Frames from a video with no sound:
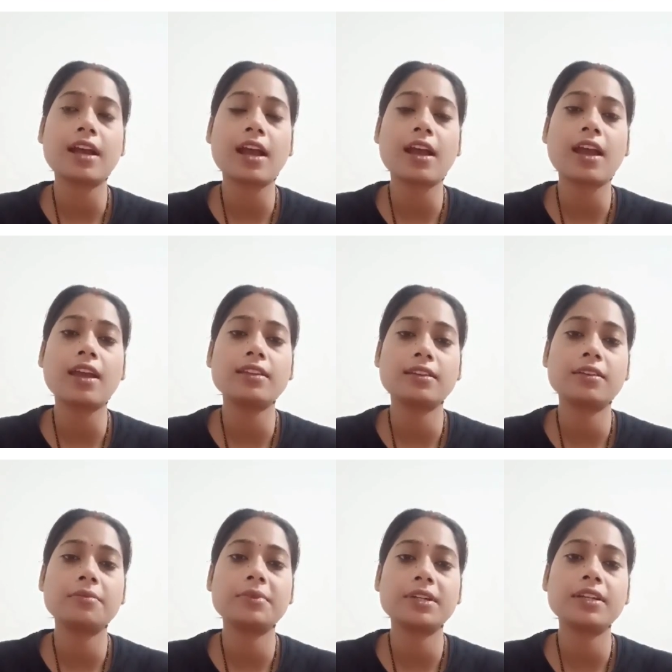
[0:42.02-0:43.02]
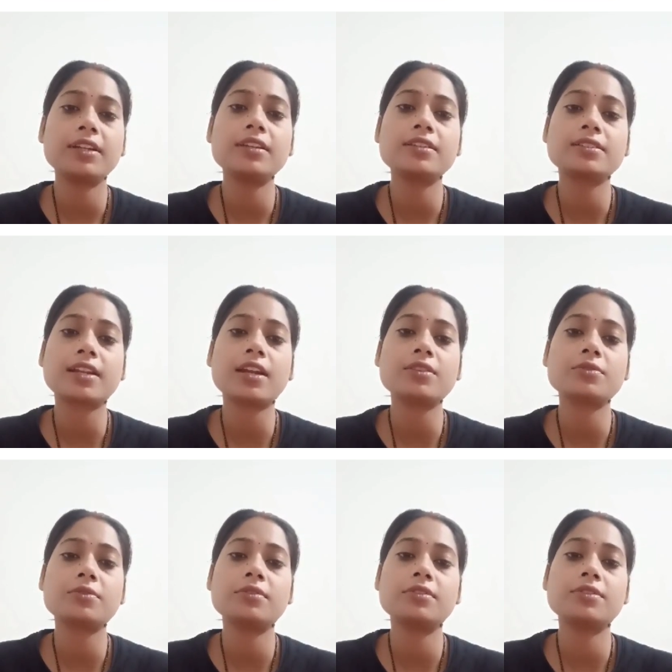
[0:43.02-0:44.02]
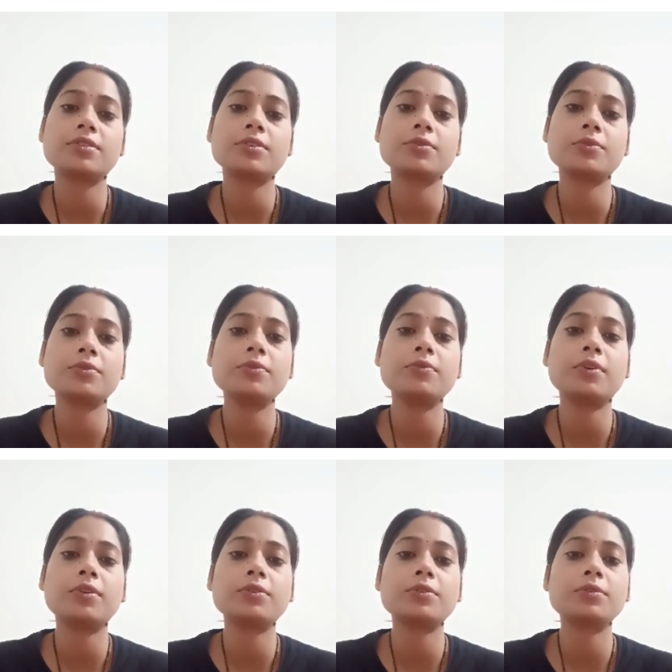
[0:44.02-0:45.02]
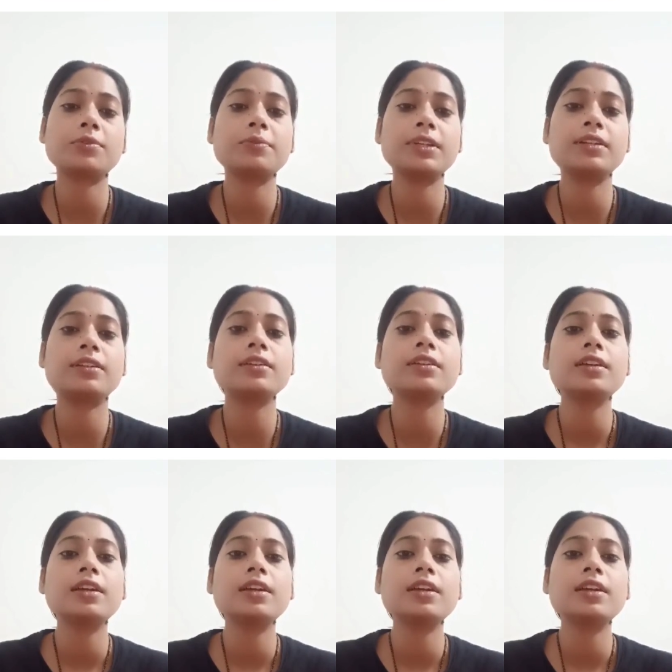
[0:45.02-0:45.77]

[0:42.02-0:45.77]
I recommend the STAD Solution who want to build